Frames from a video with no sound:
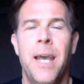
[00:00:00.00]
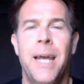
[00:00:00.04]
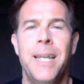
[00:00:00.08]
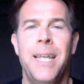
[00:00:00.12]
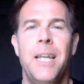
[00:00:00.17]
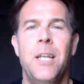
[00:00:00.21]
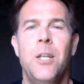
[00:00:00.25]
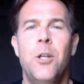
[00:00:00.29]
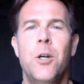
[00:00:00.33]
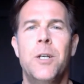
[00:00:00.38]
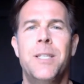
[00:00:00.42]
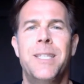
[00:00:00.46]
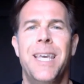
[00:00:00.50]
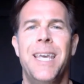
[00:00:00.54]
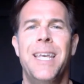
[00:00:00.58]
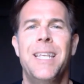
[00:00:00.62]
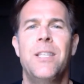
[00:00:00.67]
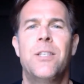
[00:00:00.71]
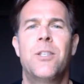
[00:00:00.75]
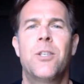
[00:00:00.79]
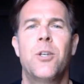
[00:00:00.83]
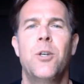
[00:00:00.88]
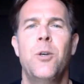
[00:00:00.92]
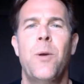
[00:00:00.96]
And it looked
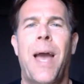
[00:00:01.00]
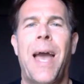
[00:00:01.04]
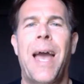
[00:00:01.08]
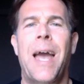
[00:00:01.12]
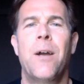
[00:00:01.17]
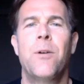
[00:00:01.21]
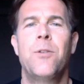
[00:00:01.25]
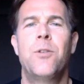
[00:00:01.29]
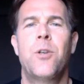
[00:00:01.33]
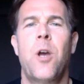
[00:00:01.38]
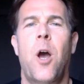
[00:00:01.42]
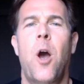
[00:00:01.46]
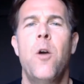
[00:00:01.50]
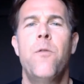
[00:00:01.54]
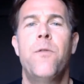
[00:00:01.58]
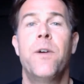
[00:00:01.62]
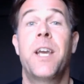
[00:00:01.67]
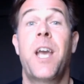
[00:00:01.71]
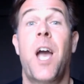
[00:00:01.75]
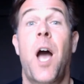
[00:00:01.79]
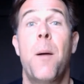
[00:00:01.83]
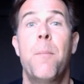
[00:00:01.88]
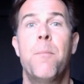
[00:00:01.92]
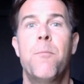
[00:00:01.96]
into how to
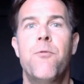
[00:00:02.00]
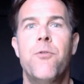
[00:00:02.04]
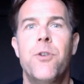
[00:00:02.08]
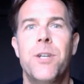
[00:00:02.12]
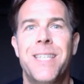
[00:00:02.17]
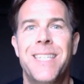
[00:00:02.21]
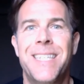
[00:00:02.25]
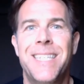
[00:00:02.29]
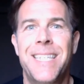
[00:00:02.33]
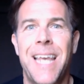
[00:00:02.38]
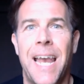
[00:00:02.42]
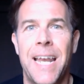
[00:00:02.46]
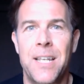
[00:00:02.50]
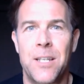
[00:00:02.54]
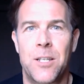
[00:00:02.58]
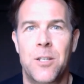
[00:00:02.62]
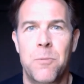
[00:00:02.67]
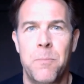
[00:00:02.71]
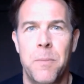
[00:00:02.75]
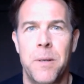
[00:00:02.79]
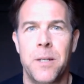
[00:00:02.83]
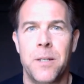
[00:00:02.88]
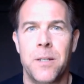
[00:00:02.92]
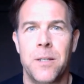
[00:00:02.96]
overcome
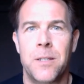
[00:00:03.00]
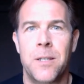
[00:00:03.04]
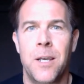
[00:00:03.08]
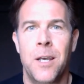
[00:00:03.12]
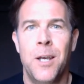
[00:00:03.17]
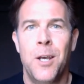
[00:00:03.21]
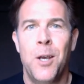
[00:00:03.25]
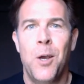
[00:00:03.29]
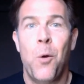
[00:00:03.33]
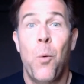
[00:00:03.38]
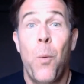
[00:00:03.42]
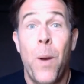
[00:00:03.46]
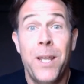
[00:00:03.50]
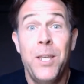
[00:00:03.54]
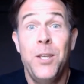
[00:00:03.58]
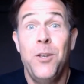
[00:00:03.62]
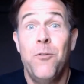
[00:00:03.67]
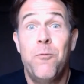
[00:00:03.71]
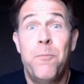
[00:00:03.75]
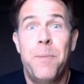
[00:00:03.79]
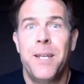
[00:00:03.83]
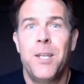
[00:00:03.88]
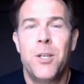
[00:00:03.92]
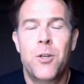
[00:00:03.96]
resentment when
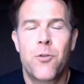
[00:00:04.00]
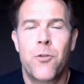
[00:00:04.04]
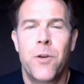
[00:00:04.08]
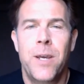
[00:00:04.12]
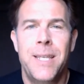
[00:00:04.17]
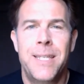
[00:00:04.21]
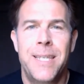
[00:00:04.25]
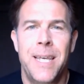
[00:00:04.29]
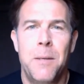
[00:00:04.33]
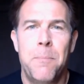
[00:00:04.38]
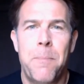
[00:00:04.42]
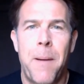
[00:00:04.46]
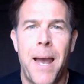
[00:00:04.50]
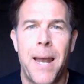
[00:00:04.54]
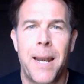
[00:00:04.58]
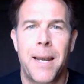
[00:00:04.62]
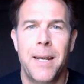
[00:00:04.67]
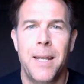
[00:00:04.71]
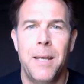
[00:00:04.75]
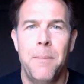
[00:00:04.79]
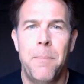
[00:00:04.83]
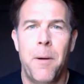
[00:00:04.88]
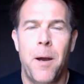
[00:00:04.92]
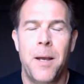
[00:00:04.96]
you've been treated
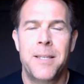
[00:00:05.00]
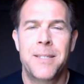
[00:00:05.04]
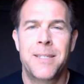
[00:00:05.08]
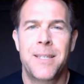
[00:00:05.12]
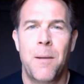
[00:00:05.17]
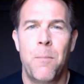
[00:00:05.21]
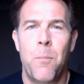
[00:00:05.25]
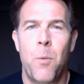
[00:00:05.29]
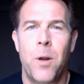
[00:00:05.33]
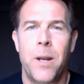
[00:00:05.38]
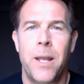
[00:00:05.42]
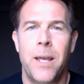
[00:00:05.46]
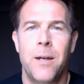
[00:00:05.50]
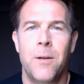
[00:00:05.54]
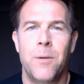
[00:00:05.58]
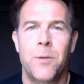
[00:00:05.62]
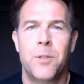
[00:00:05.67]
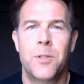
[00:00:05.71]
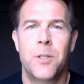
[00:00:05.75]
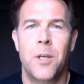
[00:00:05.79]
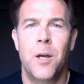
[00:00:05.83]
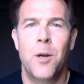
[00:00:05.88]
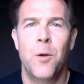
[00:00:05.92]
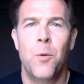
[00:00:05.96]
badly by someone
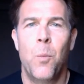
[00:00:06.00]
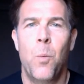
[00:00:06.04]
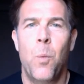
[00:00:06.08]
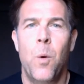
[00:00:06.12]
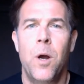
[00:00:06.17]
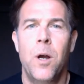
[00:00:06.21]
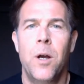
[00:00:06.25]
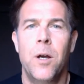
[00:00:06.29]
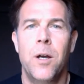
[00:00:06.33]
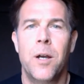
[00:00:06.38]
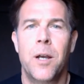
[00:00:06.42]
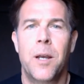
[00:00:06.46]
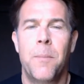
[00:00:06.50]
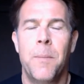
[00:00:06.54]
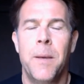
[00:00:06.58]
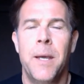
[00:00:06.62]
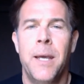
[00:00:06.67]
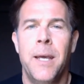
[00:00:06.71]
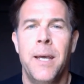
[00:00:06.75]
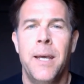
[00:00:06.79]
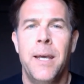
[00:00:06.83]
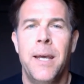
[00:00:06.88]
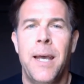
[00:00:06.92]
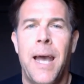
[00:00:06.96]
else at work.
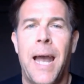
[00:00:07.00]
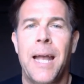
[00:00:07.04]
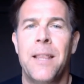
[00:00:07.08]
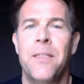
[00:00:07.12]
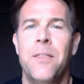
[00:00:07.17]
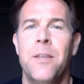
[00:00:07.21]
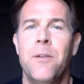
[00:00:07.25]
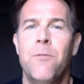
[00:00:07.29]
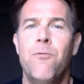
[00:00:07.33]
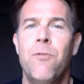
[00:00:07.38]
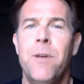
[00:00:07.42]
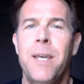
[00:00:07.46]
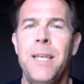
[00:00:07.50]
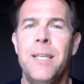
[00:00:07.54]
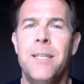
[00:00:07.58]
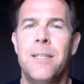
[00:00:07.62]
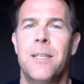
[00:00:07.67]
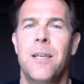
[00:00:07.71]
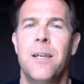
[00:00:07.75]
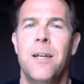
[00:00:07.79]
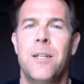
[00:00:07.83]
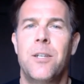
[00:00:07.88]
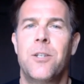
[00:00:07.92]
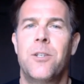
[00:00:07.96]
And the
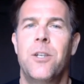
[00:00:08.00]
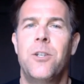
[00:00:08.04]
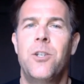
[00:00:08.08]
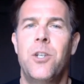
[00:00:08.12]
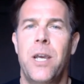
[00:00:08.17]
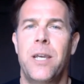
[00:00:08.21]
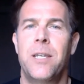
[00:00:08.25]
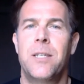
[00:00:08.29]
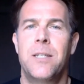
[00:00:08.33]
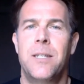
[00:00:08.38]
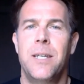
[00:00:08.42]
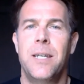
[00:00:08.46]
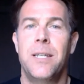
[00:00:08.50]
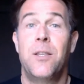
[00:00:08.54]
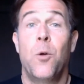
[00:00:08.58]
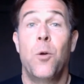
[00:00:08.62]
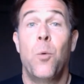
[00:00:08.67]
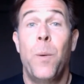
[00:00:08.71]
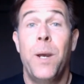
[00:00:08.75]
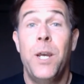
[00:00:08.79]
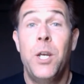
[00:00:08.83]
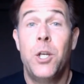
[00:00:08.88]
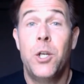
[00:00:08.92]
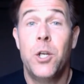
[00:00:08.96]
research suggested
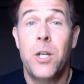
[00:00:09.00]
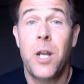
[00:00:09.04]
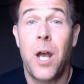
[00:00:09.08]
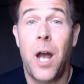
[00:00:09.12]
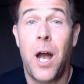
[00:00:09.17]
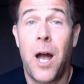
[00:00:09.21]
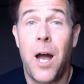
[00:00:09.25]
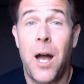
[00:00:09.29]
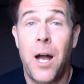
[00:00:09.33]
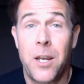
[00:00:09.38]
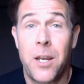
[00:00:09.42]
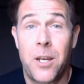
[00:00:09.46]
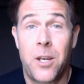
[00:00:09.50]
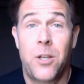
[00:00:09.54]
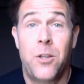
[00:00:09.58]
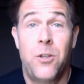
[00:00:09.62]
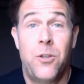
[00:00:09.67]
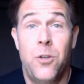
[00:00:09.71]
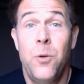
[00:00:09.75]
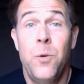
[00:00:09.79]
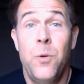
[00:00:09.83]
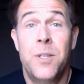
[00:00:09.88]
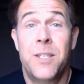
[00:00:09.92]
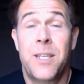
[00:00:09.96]
that we should
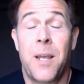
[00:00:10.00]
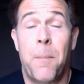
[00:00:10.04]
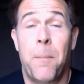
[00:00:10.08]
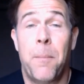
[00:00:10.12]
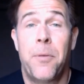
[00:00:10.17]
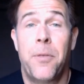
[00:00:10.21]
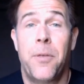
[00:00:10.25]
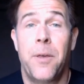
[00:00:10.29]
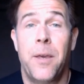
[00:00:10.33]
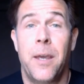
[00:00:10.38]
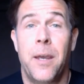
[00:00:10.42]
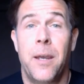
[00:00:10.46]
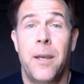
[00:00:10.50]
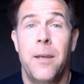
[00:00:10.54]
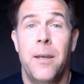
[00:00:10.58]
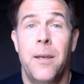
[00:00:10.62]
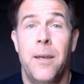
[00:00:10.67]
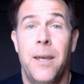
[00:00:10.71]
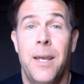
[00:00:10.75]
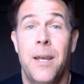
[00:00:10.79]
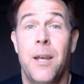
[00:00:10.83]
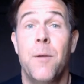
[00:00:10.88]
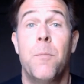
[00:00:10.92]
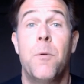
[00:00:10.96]
do something,
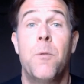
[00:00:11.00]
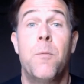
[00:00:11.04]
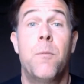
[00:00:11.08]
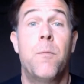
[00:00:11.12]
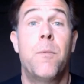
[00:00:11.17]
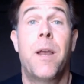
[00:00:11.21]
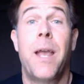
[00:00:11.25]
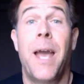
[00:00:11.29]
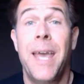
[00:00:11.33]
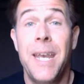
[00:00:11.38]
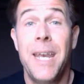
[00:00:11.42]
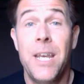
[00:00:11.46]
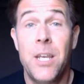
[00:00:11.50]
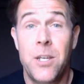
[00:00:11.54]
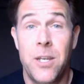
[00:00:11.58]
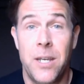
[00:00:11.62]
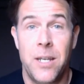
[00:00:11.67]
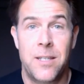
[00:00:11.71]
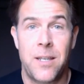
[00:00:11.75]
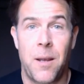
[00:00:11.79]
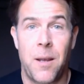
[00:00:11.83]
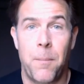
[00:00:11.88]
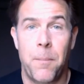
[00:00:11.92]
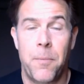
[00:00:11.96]
engage
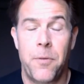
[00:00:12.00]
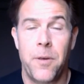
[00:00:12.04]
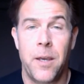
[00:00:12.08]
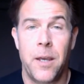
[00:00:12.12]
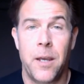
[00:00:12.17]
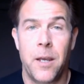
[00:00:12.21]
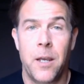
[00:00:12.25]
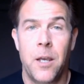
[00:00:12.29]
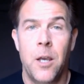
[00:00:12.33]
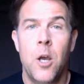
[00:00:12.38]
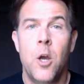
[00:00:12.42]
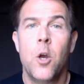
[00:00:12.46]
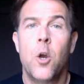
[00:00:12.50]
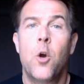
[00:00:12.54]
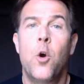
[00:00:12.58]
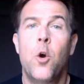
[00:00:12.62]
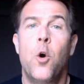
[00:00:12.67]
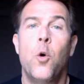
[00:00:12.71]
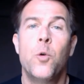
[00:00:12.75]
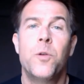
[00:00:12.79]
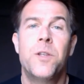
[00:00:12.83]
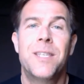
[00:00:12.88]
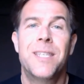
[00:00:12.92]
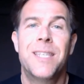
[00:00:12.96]
in something
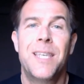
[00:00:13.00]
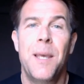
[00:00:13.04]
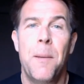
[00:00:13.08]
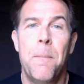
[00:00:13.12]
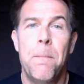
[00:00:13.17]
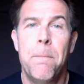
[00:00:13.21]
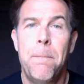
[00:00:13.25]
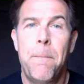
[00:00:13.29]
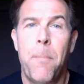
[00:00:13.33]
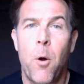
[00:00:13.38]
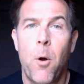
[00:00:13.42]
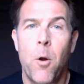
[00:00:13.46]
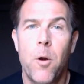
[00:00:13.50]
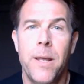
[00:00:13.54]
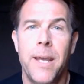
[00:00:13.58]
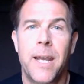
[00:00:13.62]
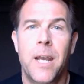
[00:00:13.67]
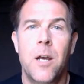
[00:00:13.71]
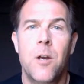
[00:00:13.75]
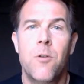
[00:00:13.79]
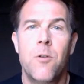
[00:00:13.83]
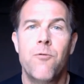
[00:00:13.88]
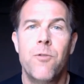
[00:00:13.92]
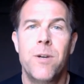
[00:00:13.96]
called
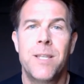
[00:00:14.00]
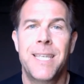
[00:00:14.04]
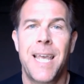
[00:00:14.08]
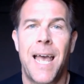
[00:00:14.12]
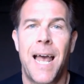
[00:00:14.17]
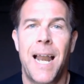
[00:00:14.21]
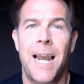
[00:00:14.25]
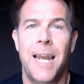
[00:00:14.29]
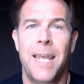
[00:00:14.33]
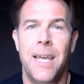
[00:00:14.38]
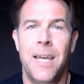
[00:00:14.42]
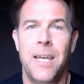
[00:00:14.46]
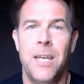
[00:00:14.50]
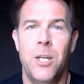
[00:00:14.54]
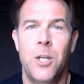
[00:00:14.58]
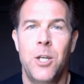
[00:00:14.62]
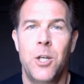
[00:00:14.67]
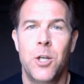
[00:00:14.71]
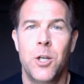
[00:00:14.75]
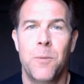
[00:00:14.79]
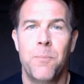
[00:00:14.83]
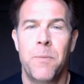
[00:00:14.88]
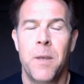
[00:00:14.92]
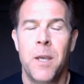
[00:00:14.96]
symbolic
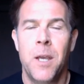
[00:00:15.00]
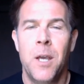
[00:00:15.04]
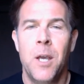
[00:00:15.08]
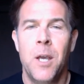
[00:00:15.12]
retaliation.